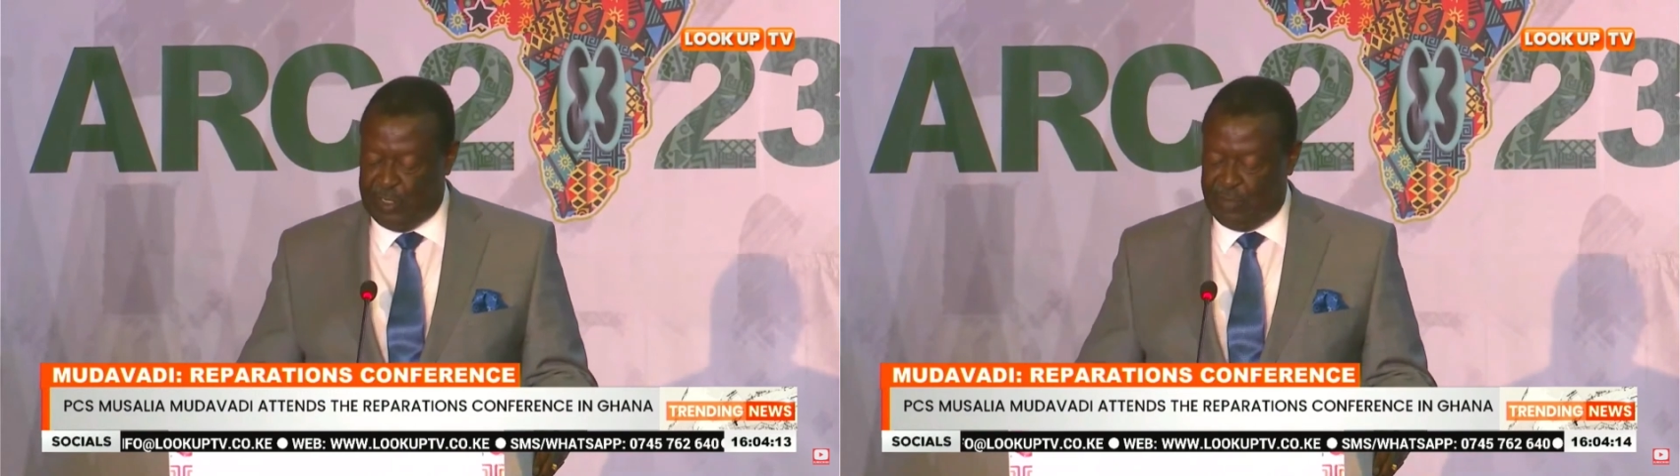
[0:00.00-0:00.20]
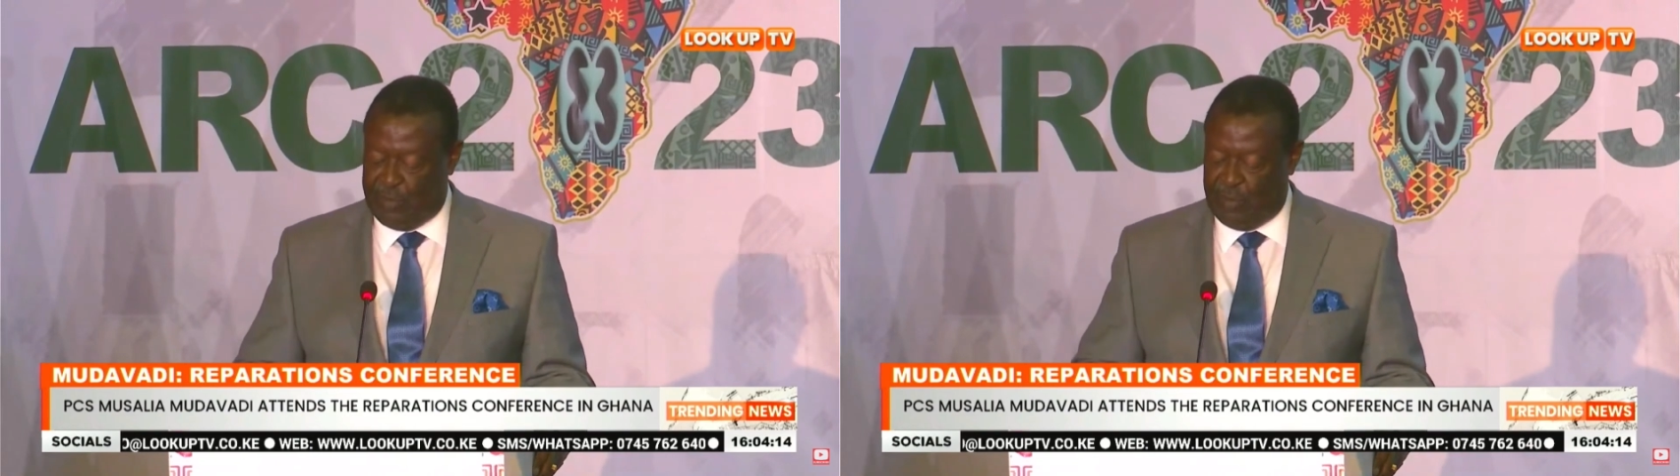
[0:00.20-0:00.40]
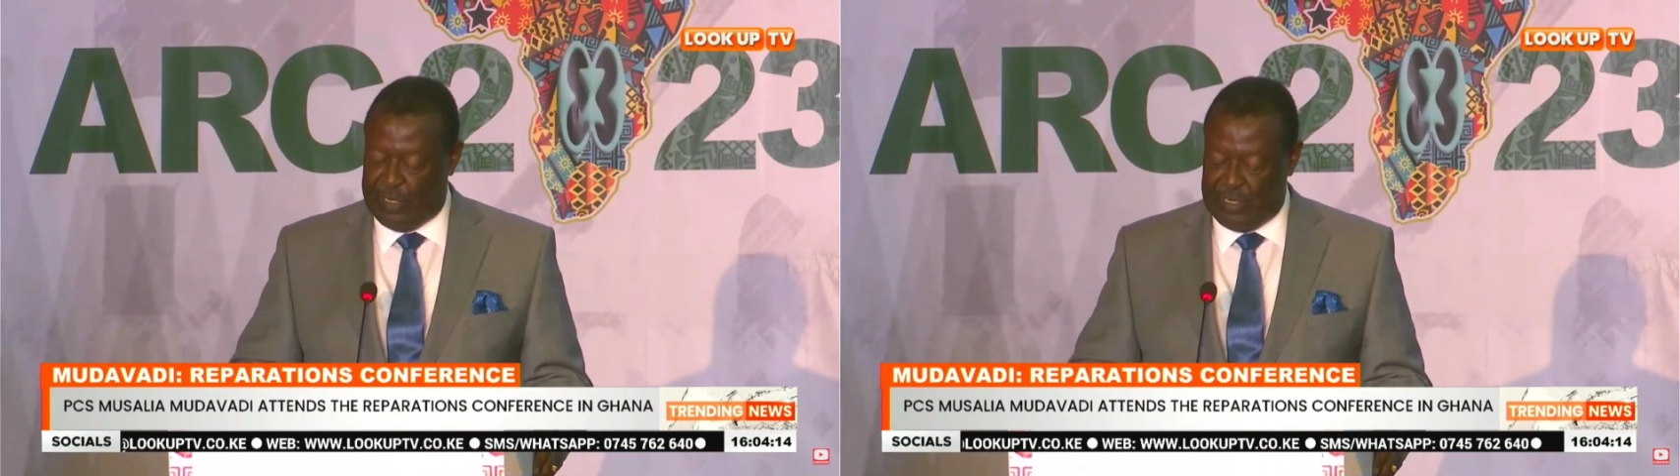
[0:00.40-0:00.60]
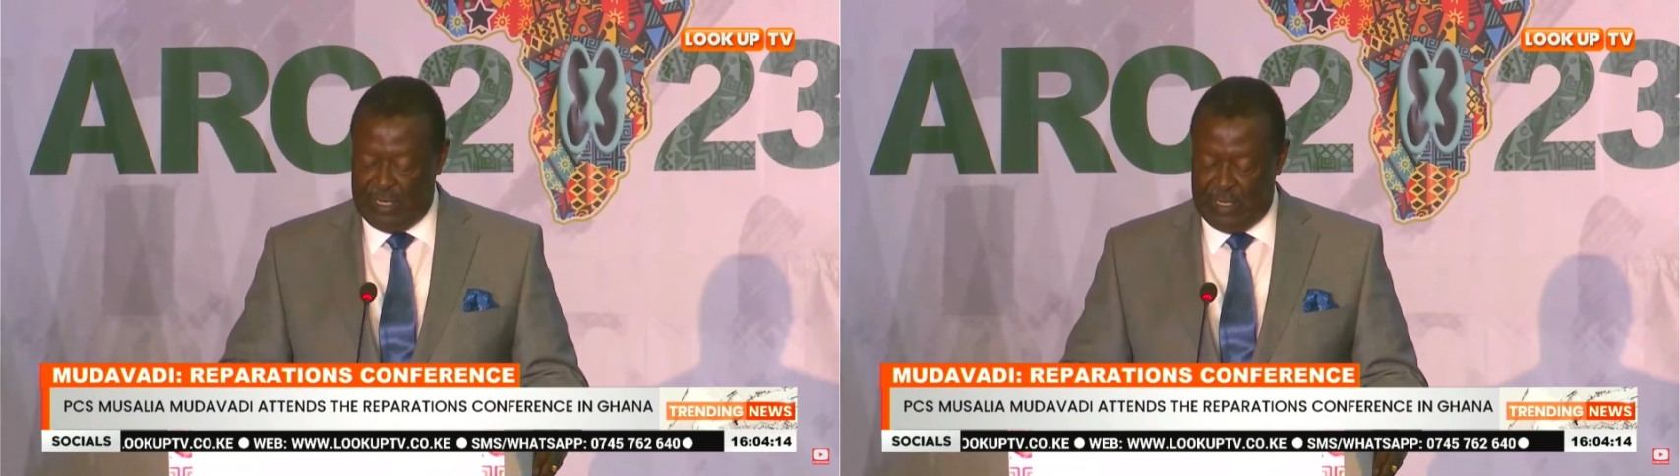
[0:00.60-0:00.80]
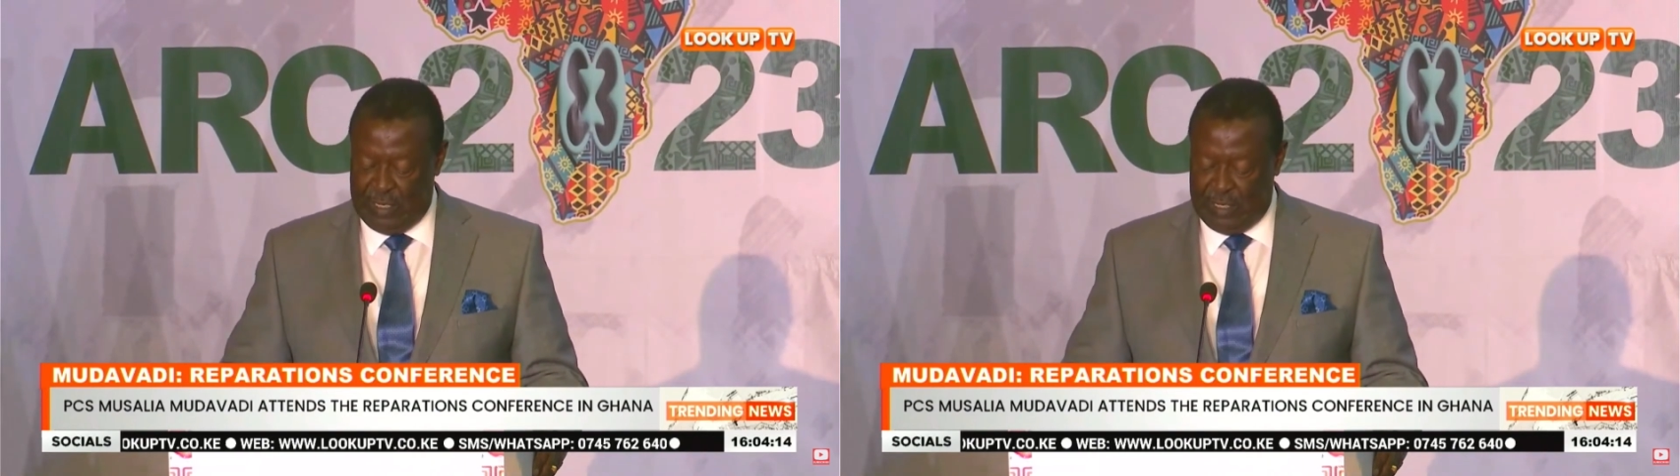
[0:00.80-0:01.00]
from His
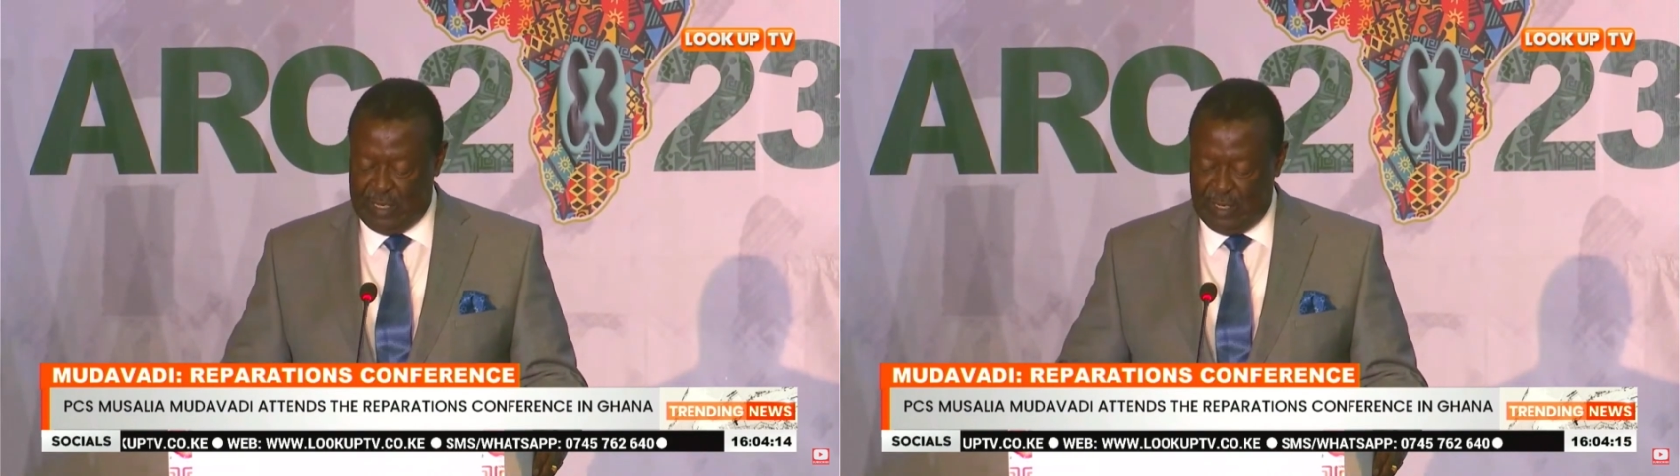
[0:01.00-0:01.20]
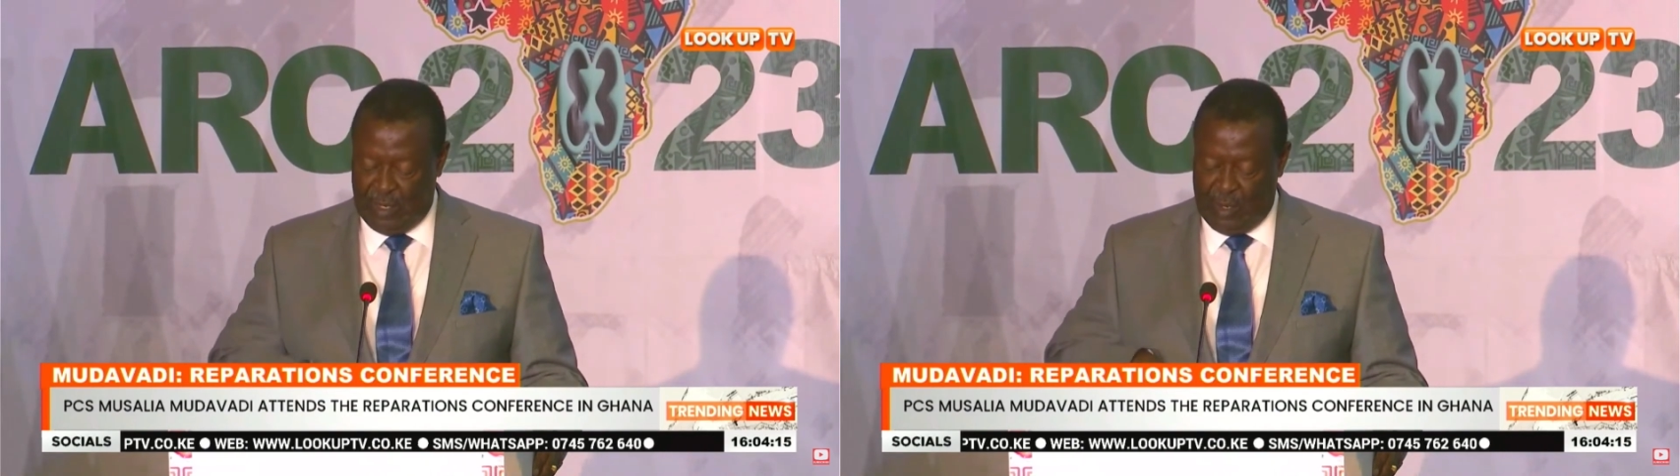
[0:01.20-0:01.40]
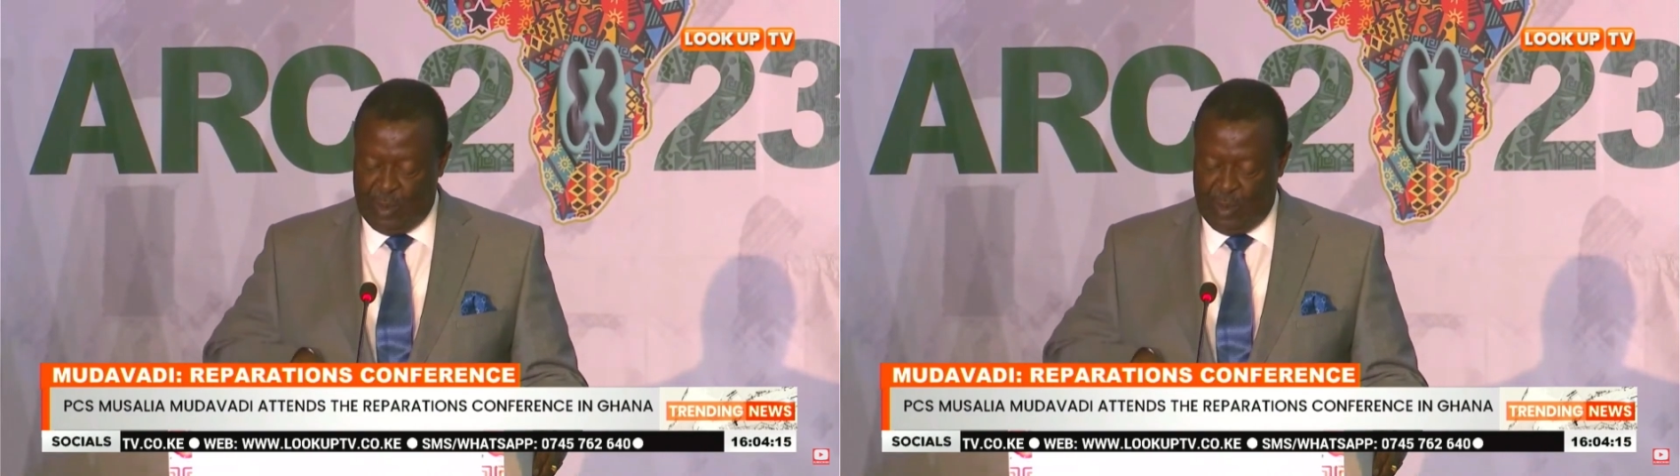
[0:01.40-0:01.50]
Excellency